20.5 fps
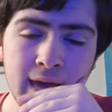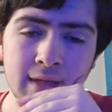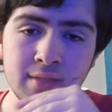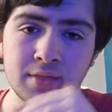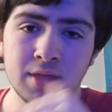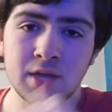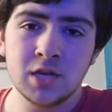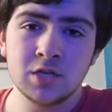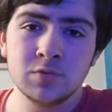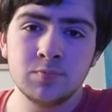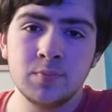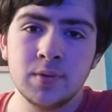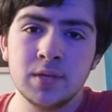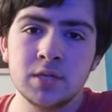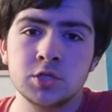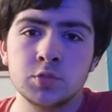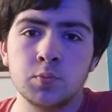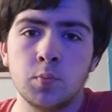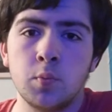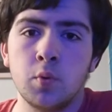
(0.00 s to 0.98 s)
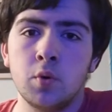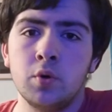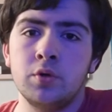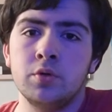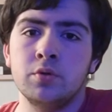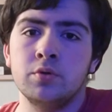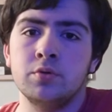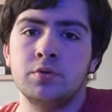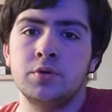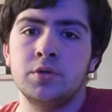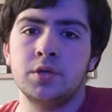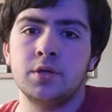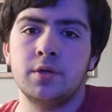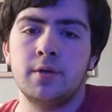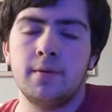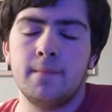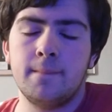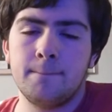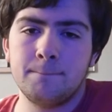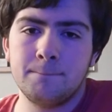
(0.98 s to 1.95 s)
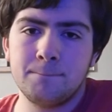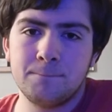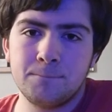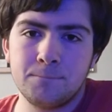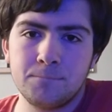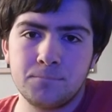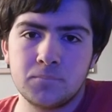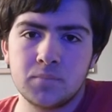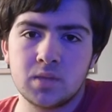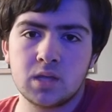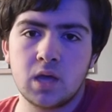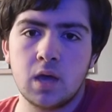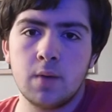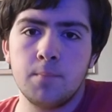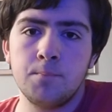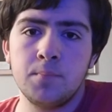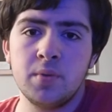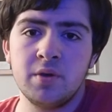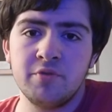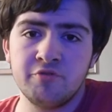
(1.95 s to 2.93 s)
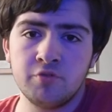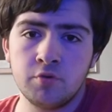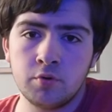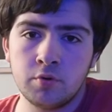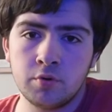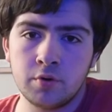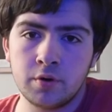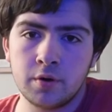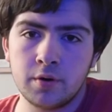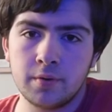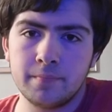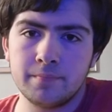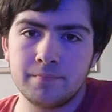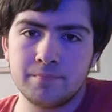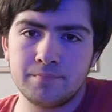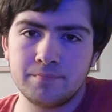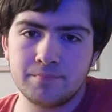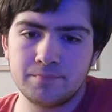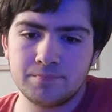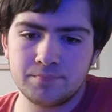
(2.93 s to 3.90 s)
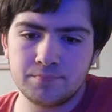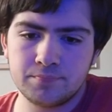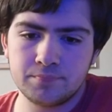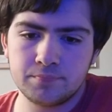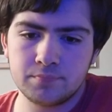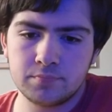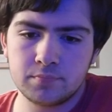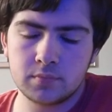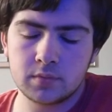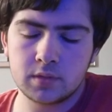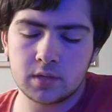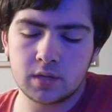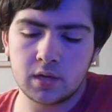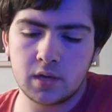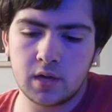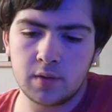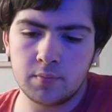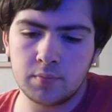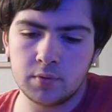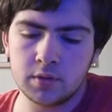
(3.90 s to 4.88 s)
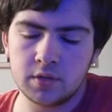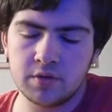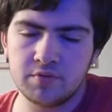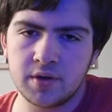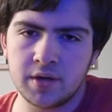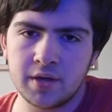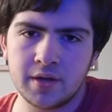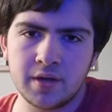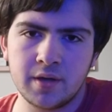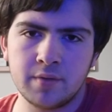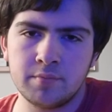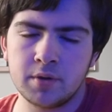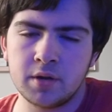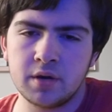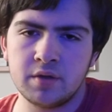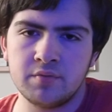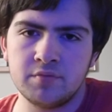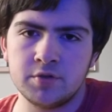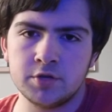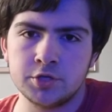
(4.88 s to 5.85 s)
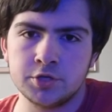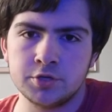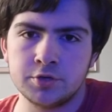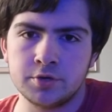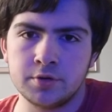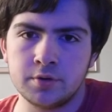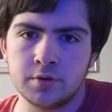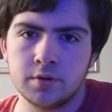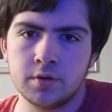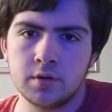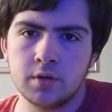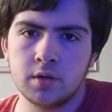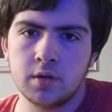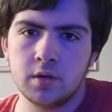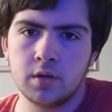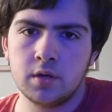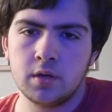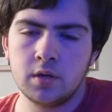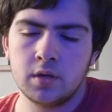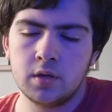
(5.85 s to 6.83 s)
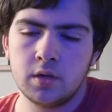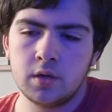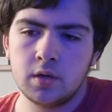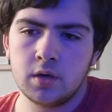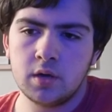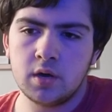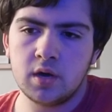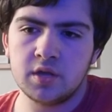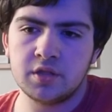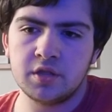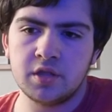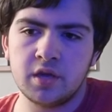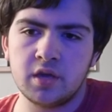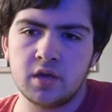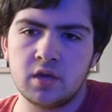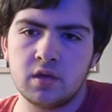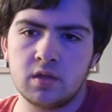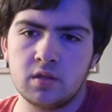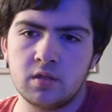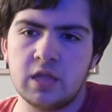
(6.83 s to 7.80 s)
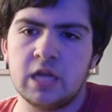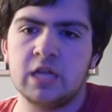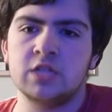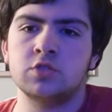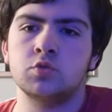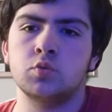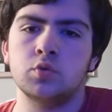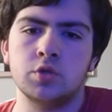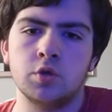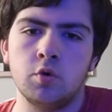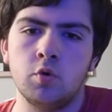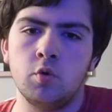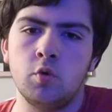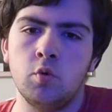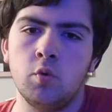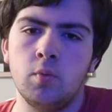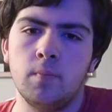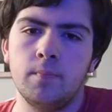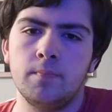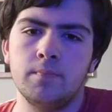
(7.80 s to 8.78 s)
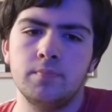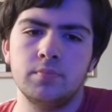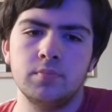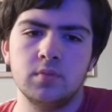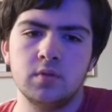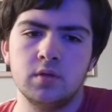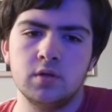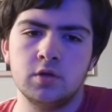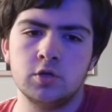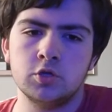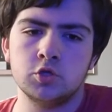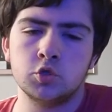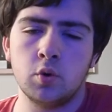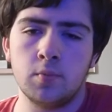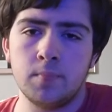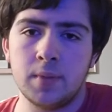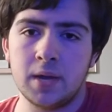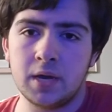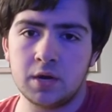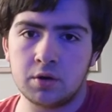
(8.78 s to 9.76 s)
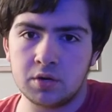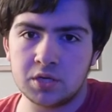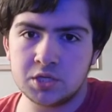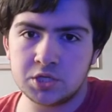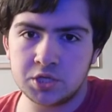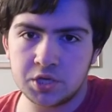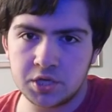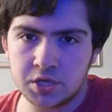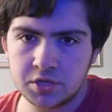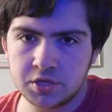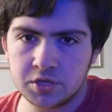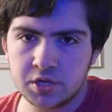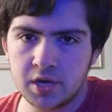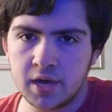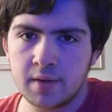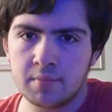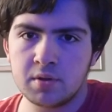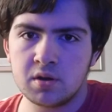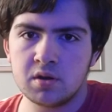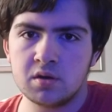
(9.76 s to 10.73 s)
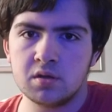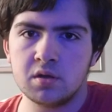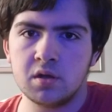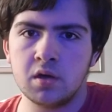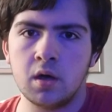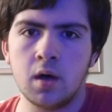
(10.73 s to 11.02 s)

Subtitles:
that has been spoiled before, I believe. I'm not even sure. I think that's what the whole Troy Baker incident happened.